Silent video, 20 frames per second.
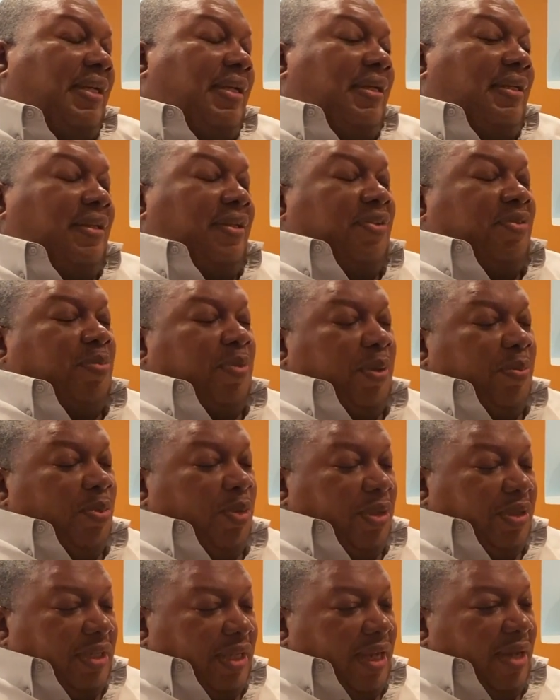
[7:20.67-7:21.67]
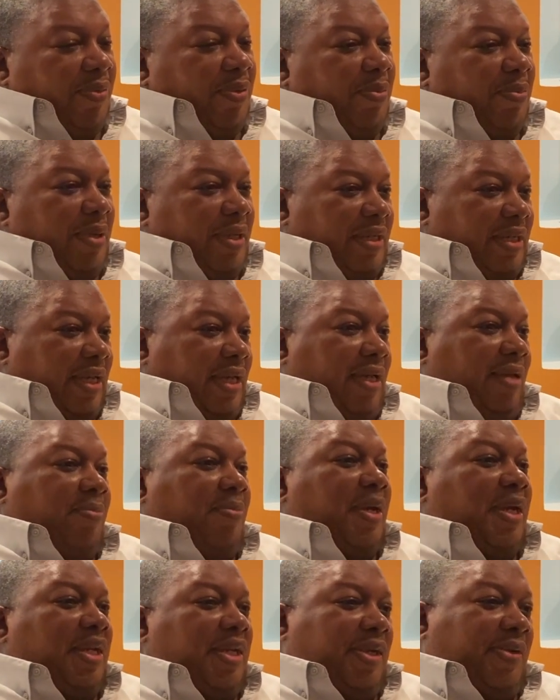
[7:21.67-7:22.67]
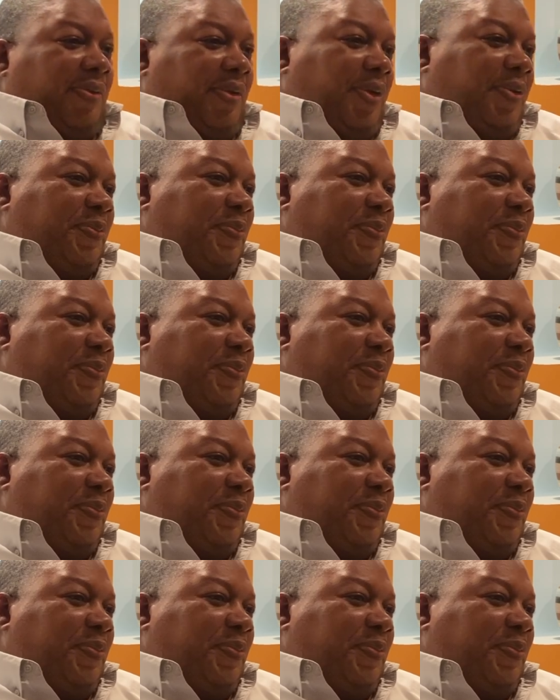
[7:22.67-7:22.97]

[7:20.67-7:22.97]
to spend more time with my dad, my hero.